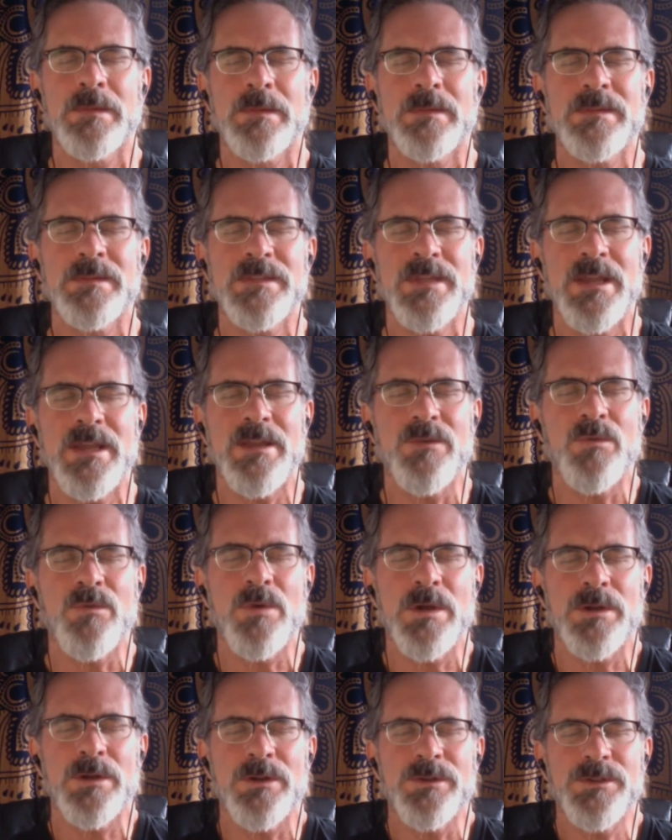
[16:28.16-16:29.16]
Take
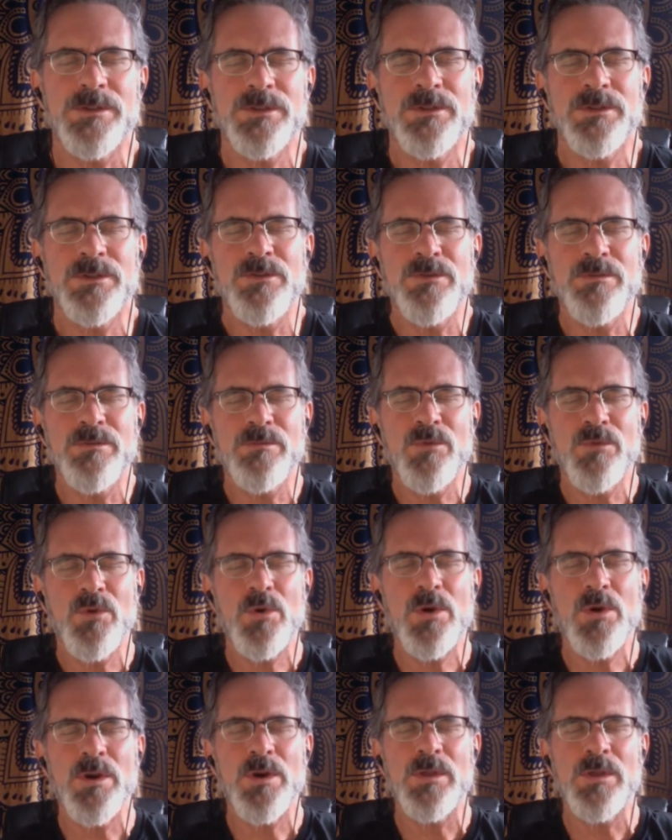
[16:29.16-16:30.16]
one or two
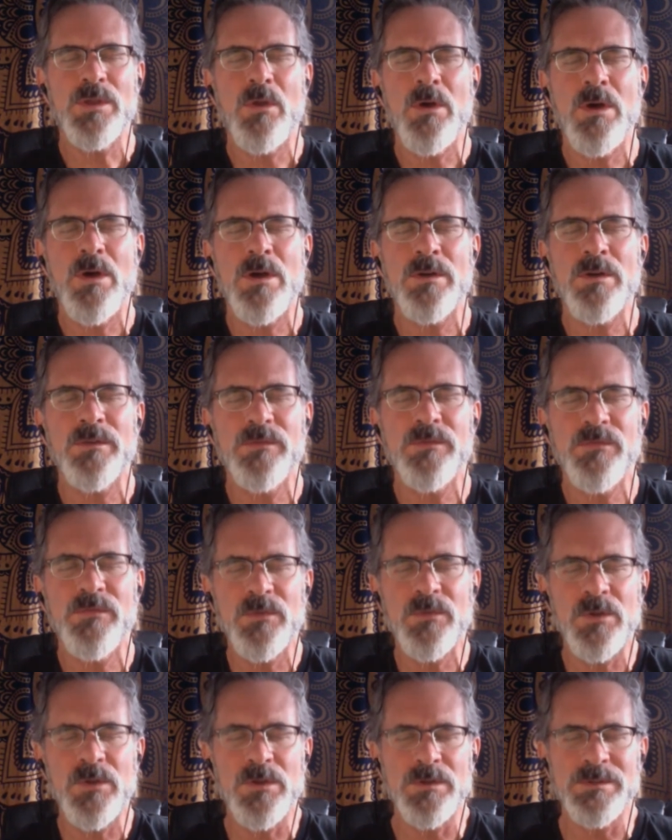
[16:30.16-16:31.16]
more long,
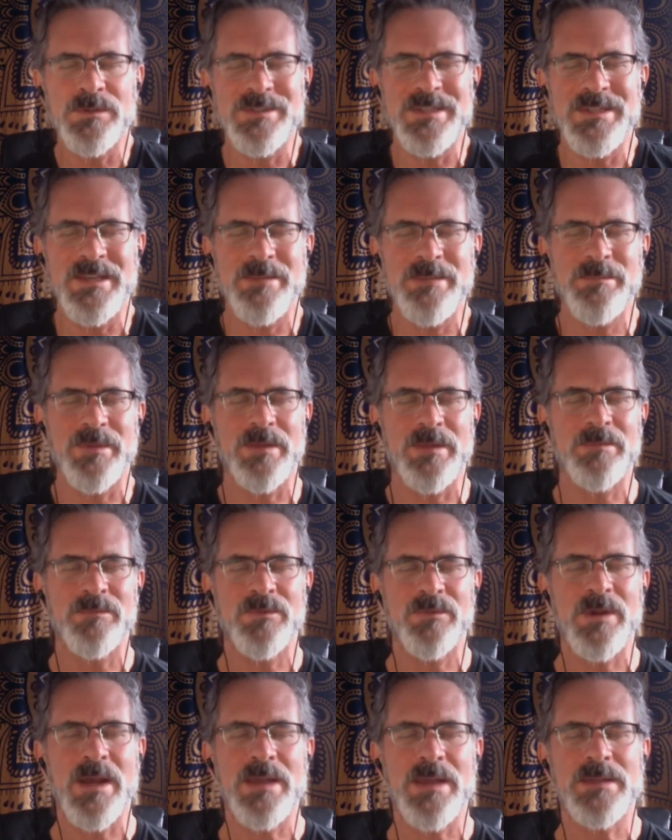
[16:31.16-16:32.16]
full, deep
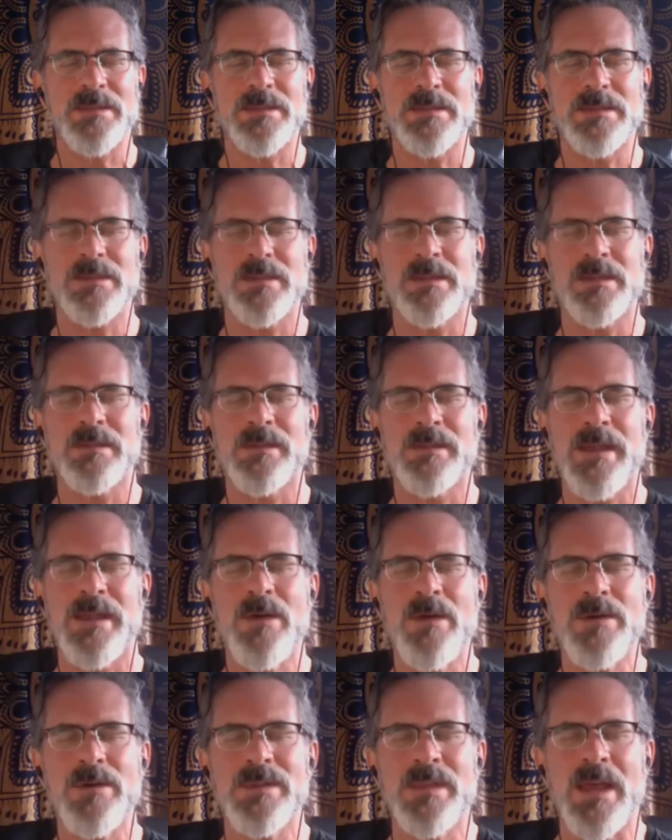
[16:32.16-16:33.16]
in-breaths,
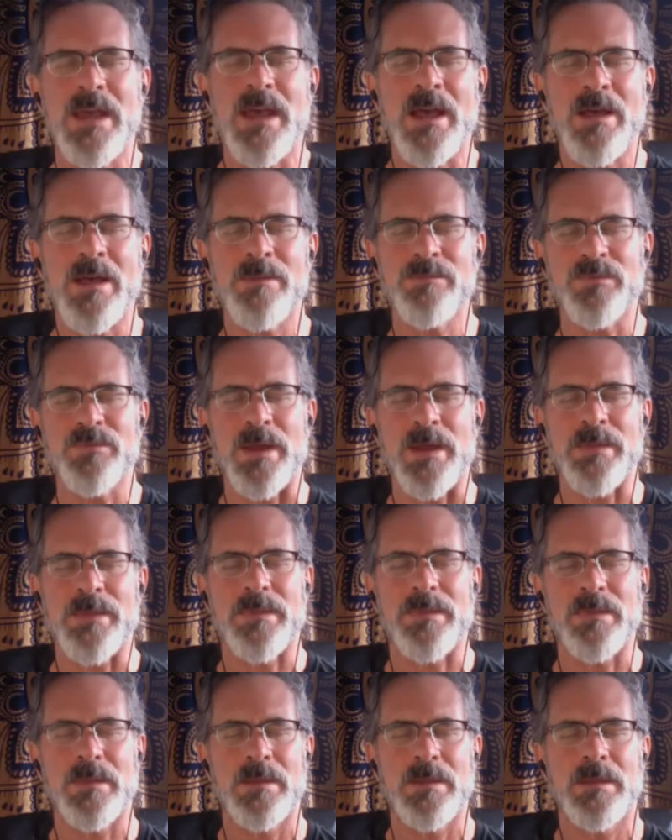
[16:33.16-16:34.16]
allowing the out-breath
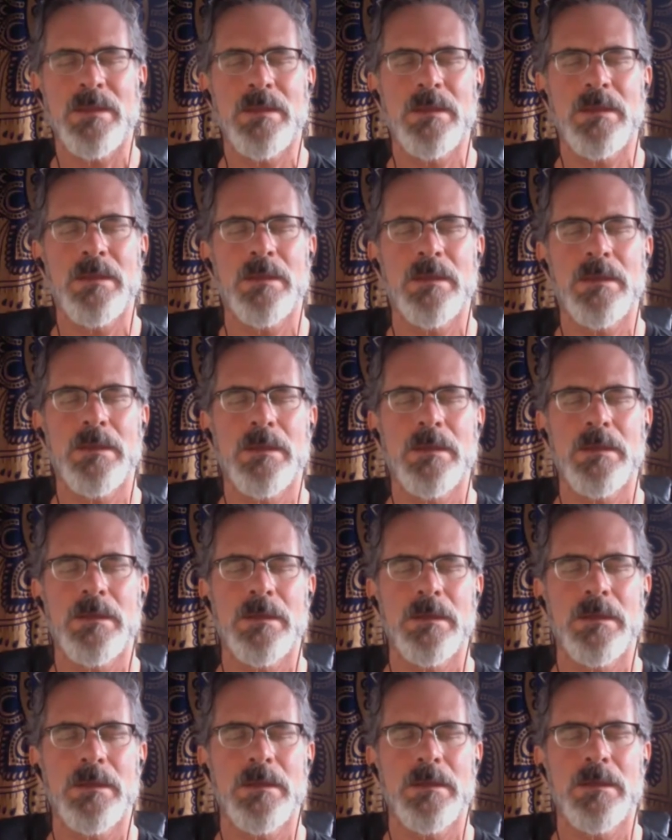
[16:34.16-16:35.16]

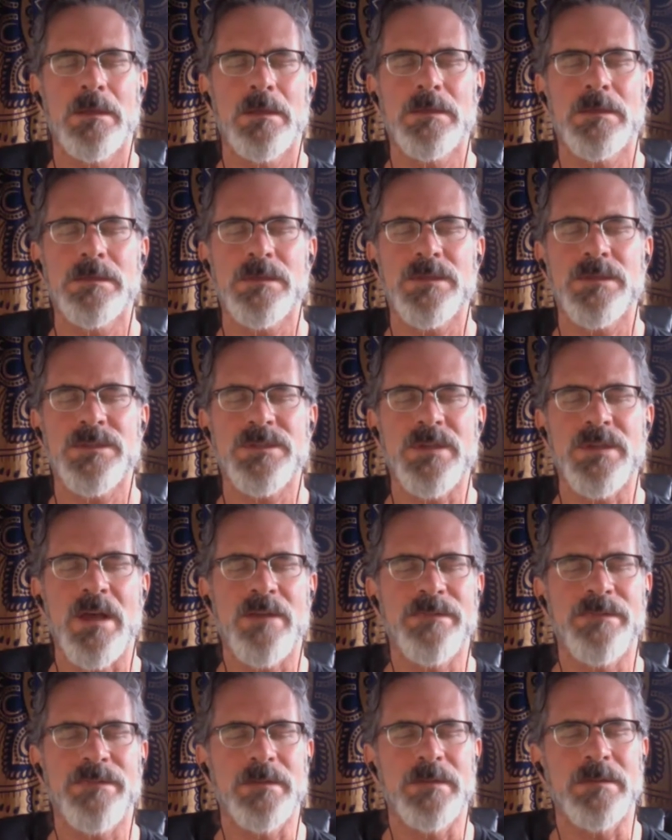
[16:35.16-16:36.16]
to
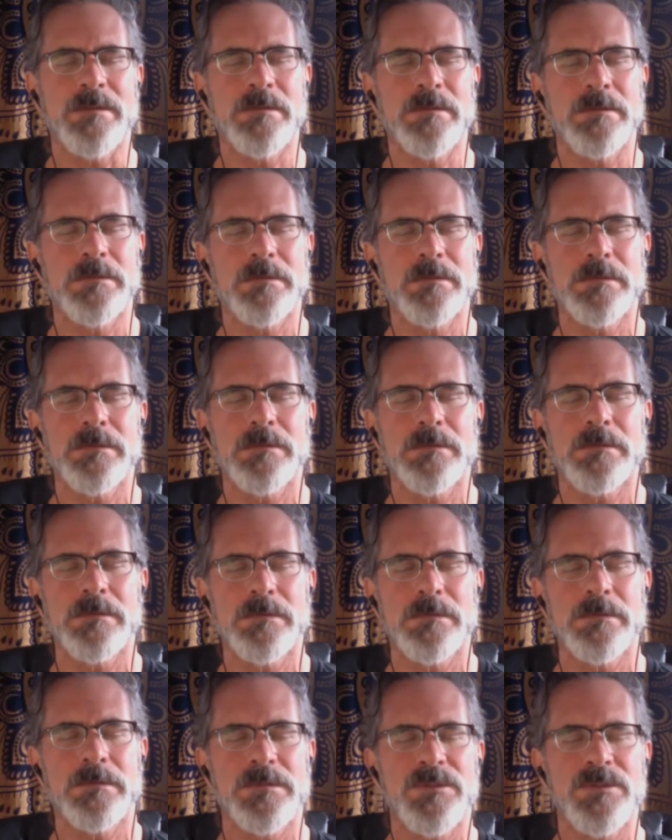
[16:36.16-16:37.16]
soften,
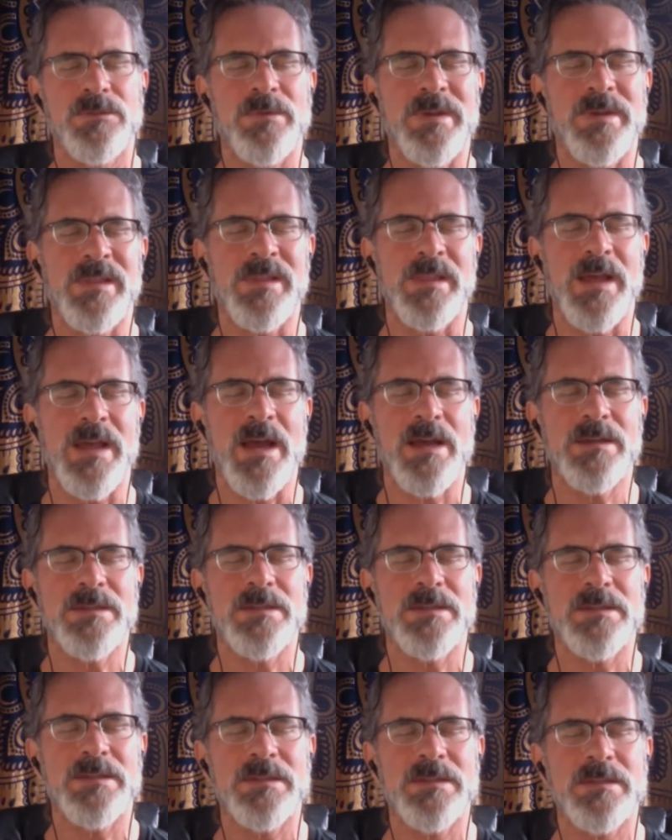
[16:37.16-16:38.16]
to
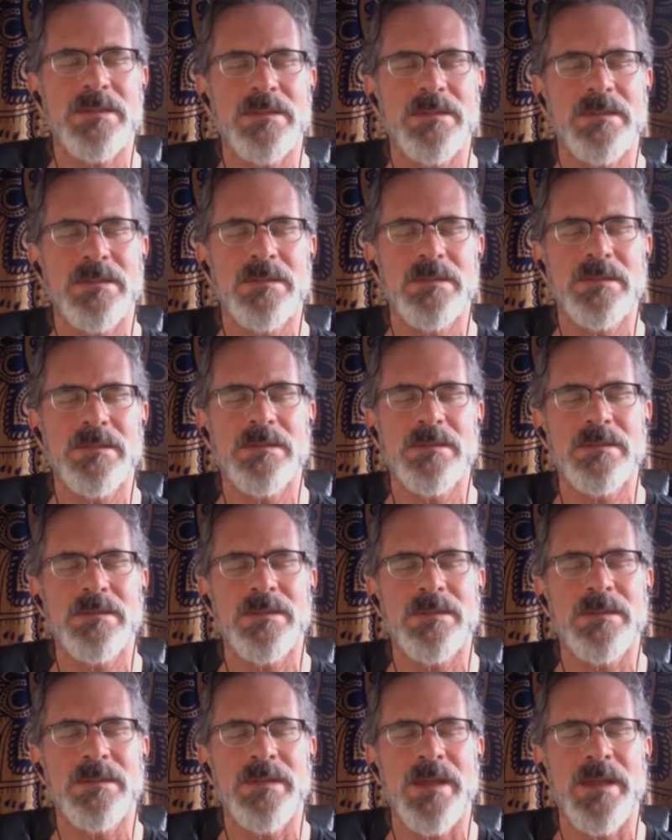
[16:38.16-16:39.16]
relax,
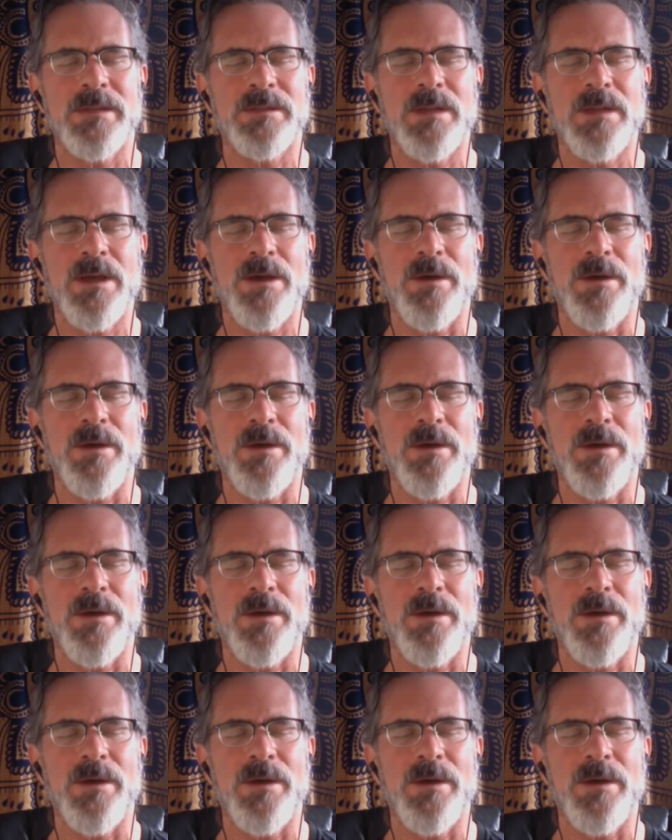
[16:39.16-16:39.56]
to let go.